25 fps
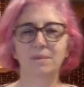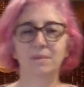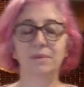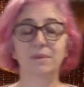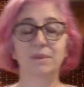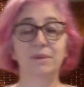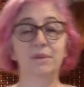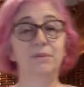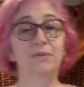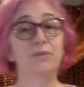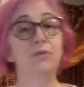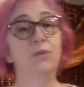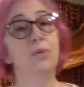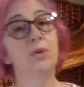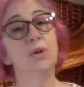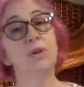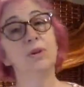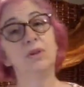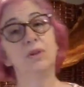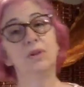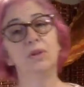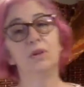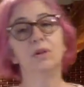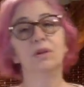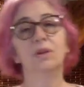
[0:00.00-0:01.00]
For
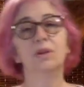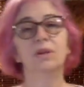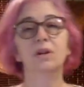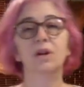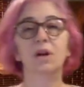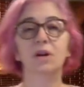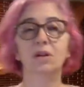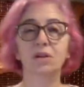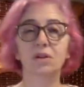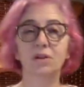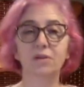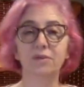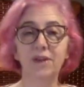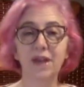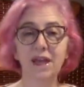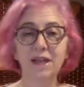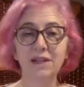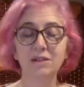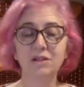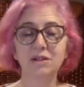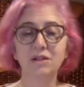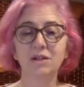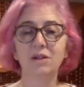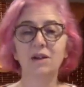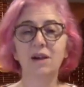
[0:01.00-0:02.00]
your
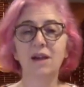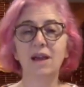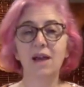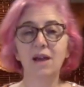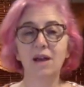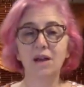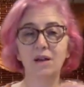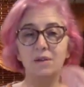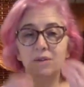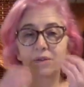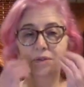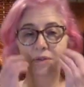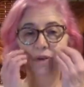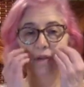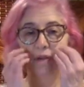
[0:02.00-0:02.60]
cardiovascular health,